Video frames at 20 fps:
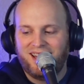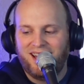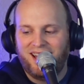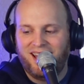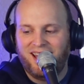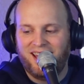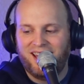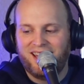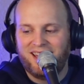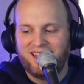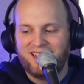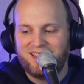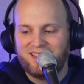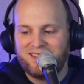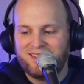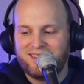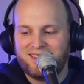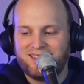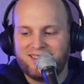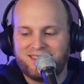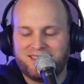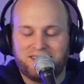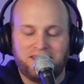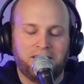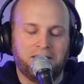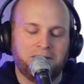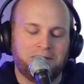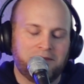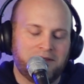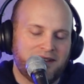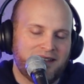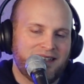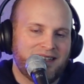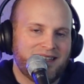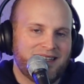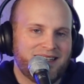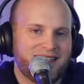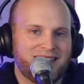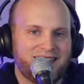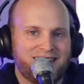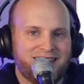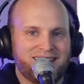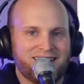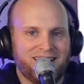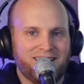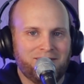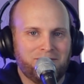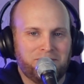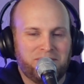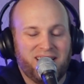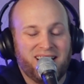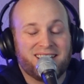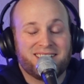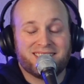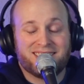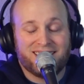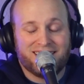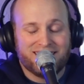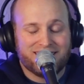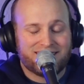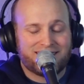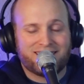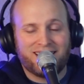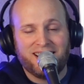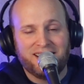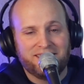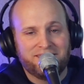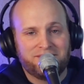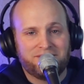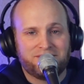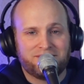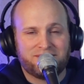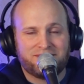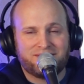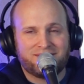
So, but I just think it's kind of